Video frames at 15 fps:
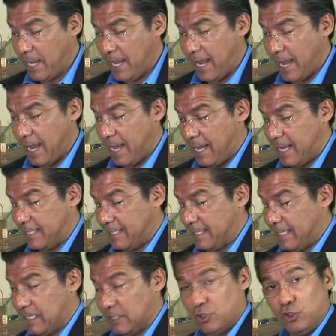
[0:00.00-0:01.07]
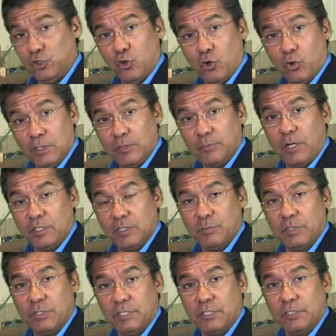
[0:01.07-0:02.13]
and it's your
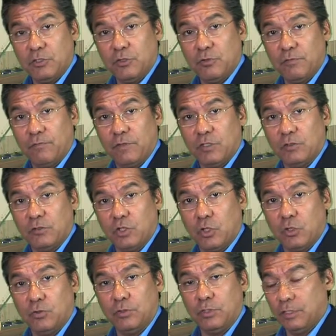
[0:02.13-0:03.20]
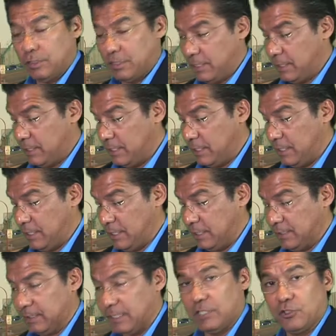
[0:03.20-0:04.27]
responsibility to know the vehicle code in the
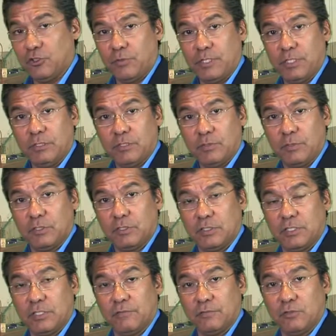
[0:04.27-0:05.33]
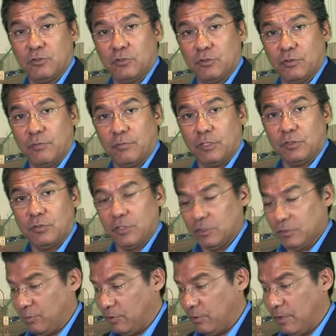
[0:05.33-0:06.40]
state you're in, especially if you're doing the bit
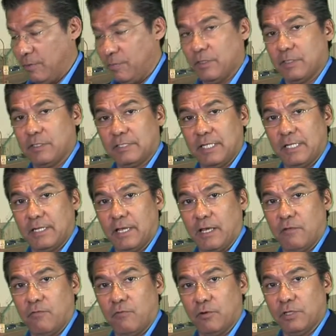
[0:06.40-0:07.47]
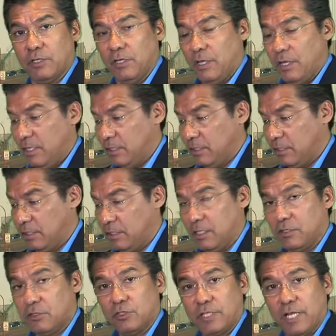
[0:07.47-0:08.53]
inspection program in the state of California. You need to
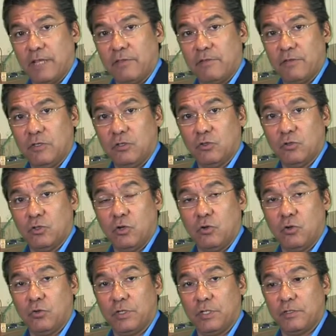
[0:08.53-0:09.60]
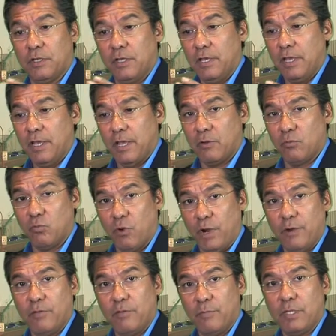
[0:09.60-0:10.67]
understand the vehicle code and
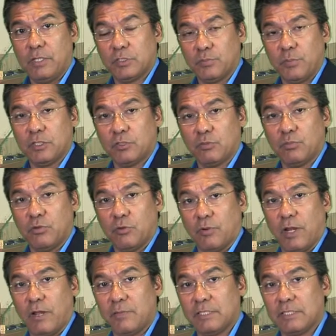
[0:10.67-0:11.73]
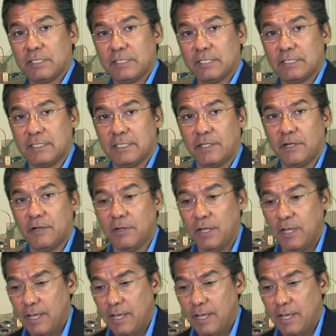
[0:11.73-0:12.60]
where the bit inspection program is in there,